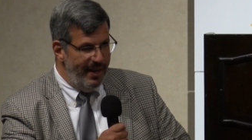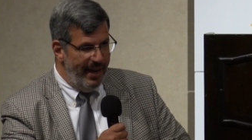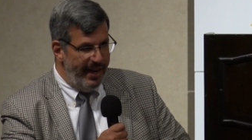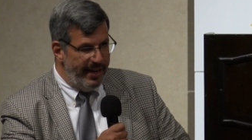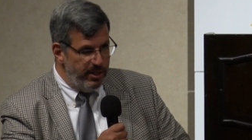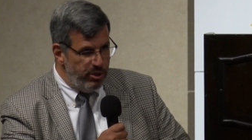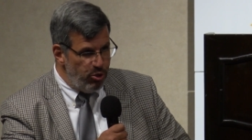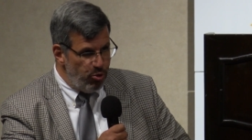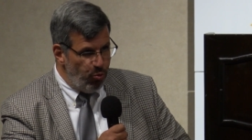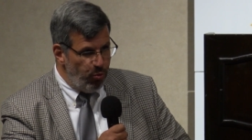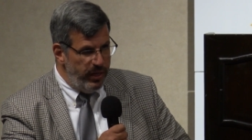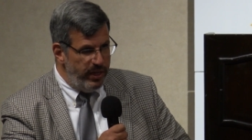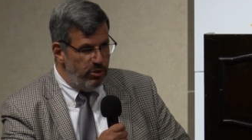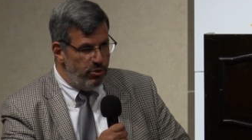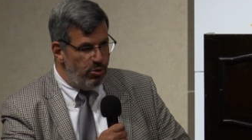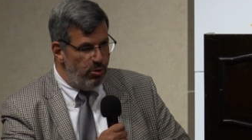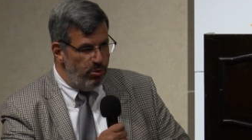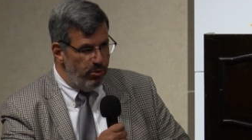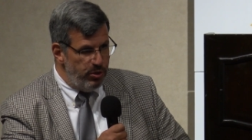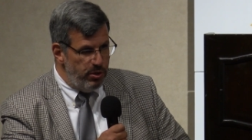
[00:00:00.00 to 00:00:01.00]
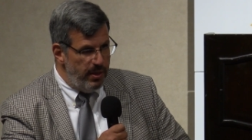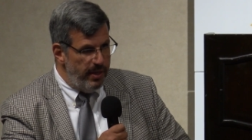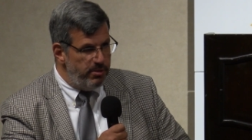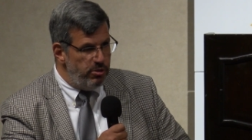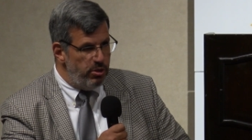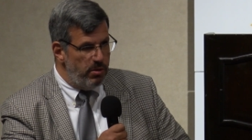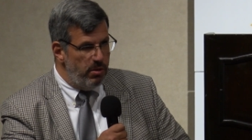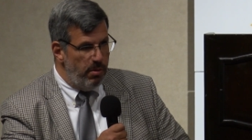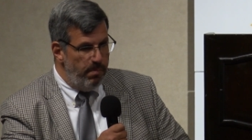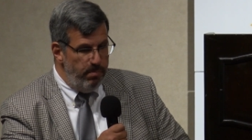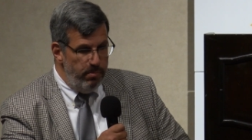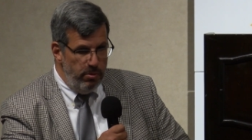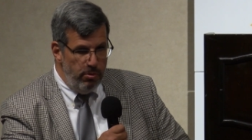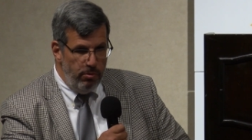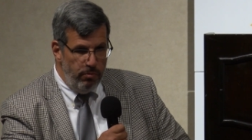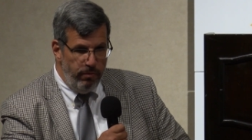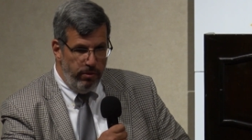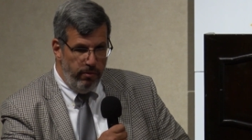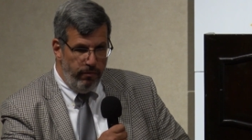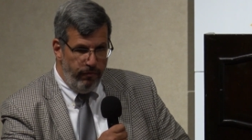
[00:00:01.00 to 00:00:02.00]
And it's research that's going to
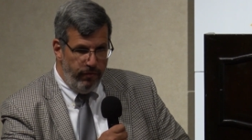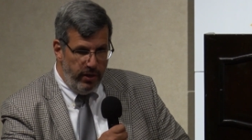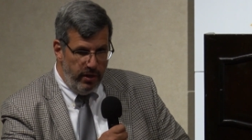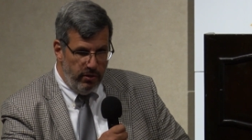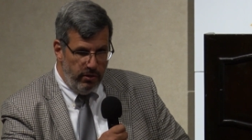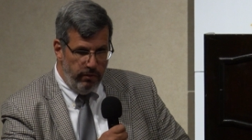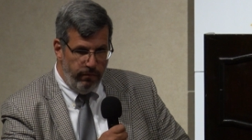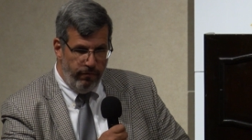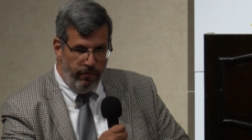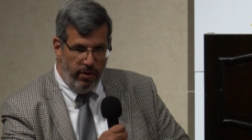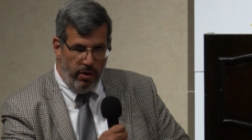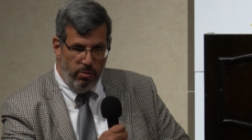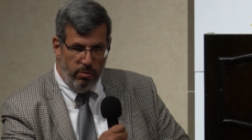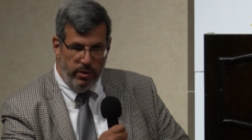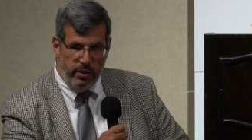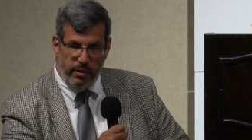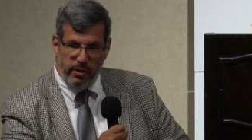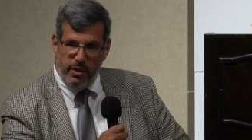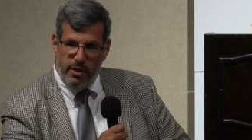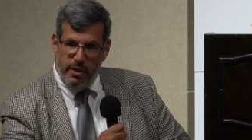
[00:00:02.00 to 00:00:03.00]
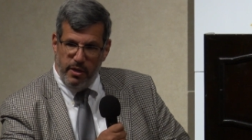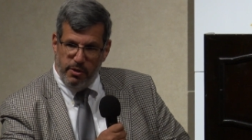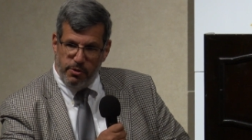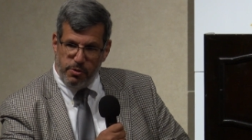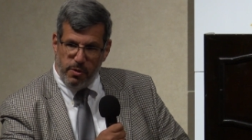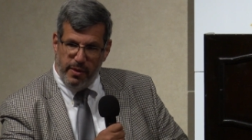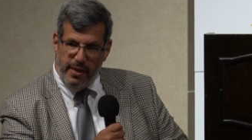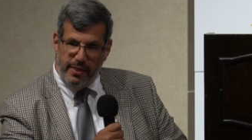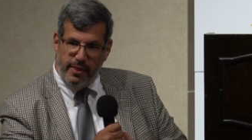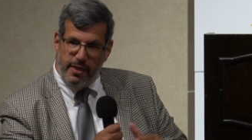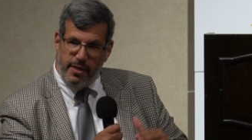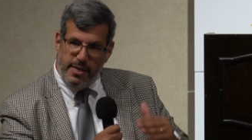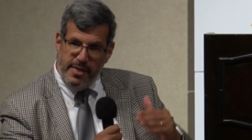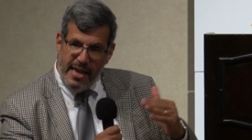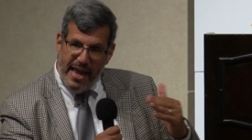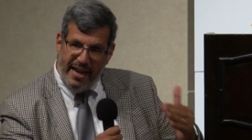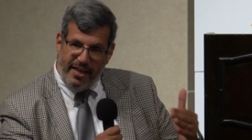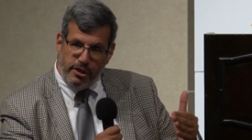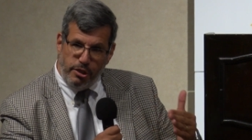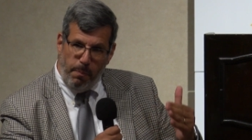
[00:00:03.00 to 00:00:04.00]
move the field forward so that the
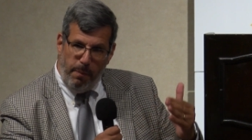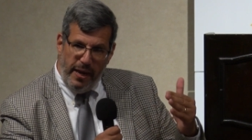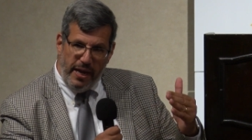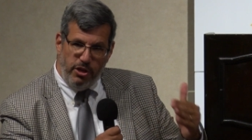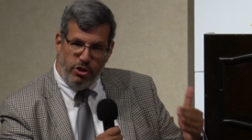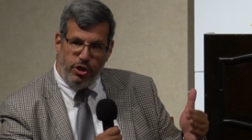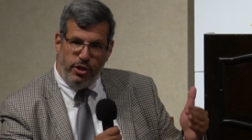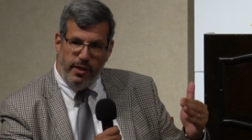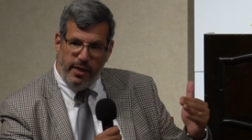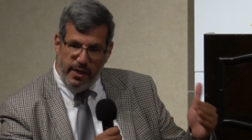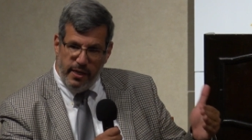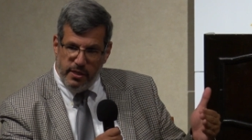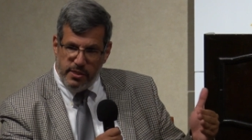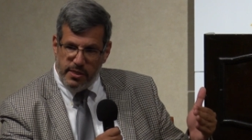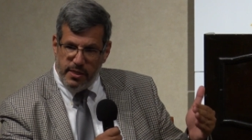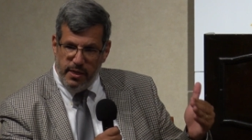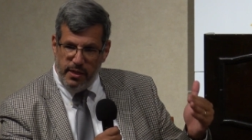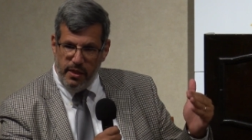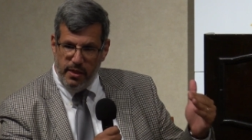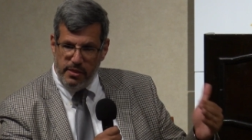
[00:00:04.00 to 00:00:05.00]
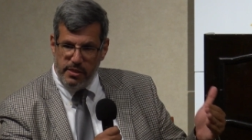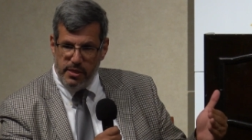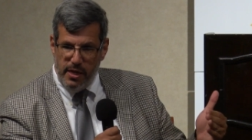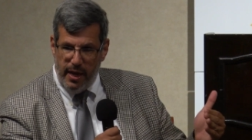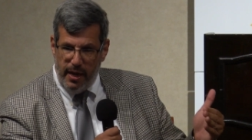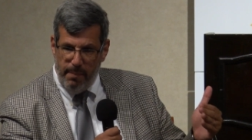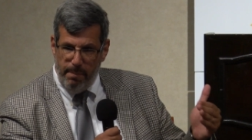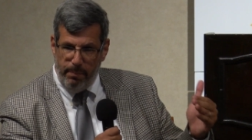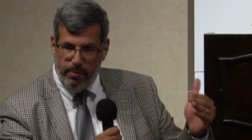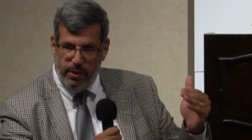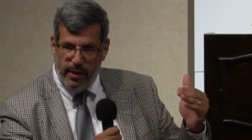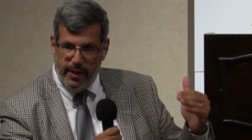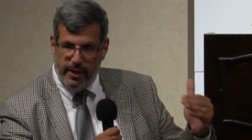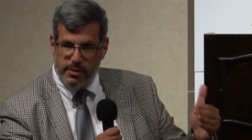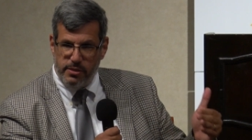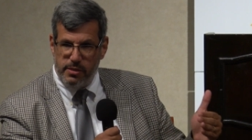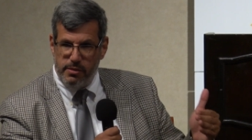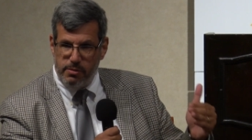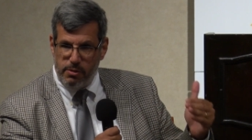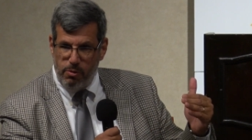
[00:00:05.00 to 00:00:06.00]
next patient isn't in the same
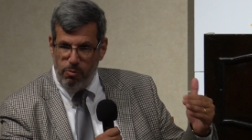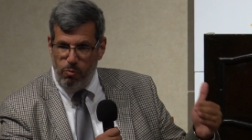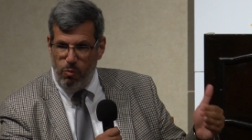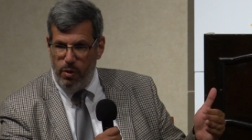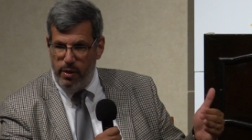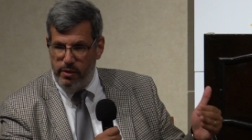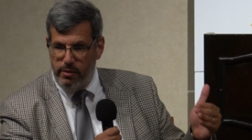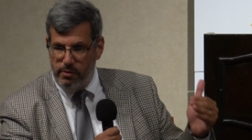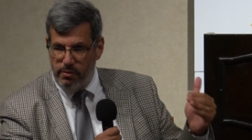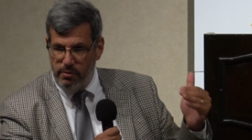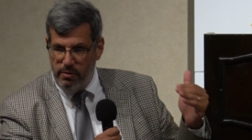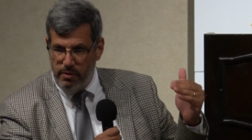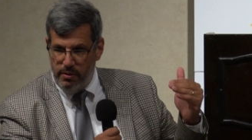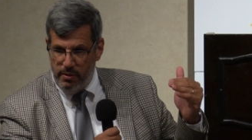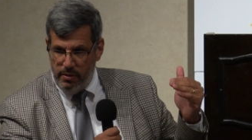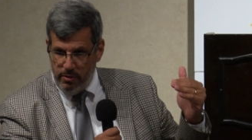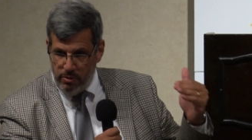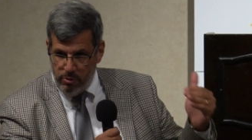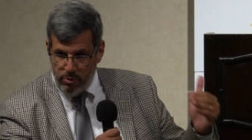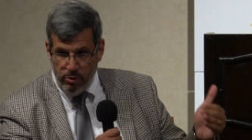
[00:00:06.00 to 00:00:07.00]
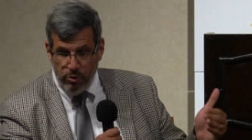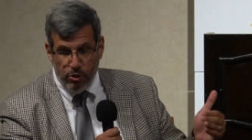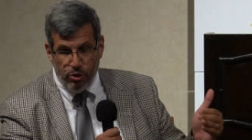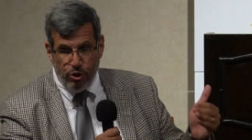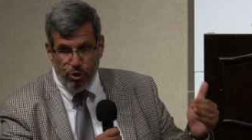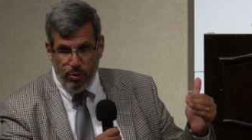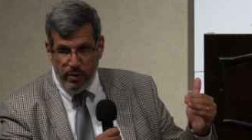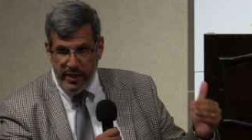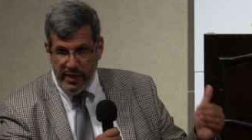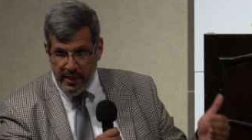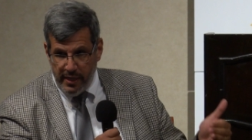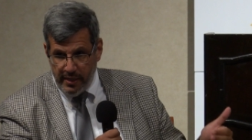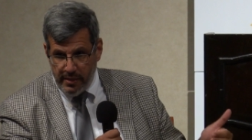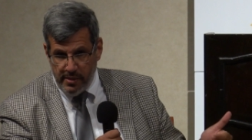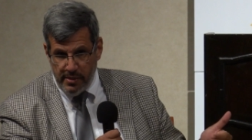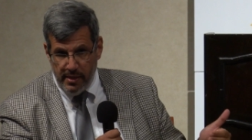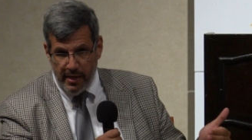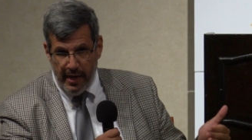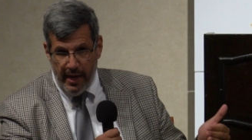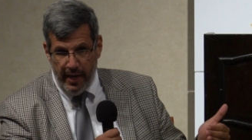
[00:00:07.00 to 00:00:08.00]
place as the one who you're treating
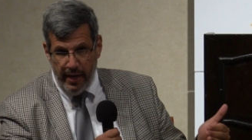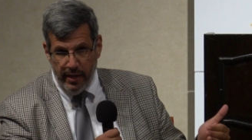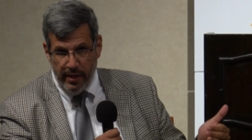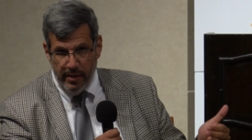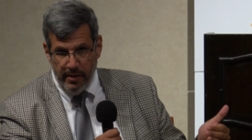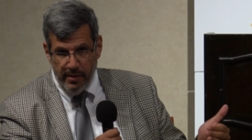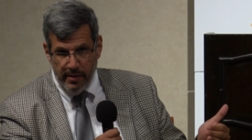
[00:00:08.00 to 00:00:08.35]
today.